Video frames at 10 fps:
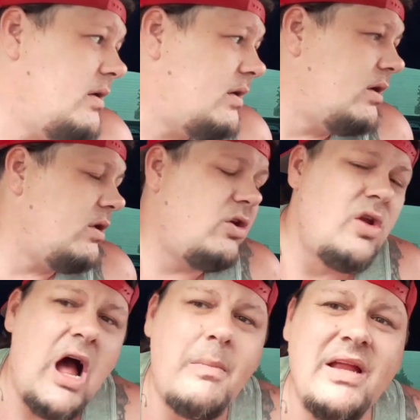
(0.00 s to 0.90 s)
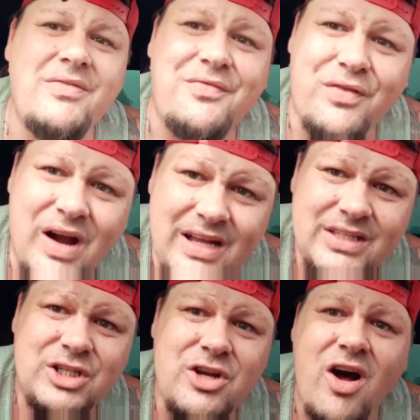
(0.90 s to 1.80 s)
You know how many friends
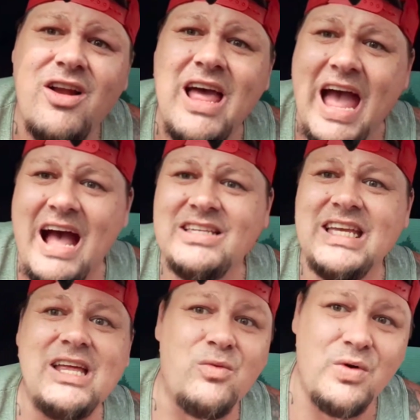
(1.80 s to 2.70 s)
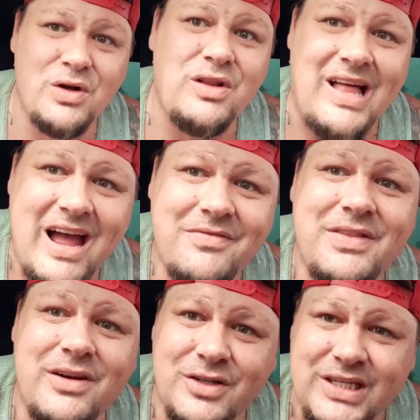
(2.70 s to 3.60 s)
Sean has in real life that
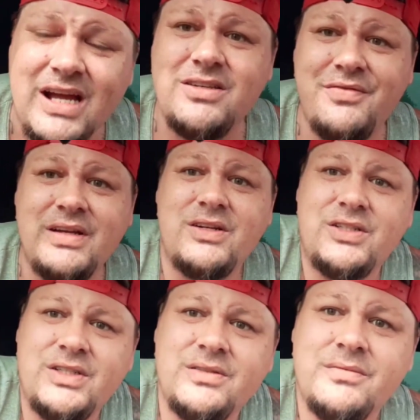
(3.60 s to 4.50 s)
are sex offenders?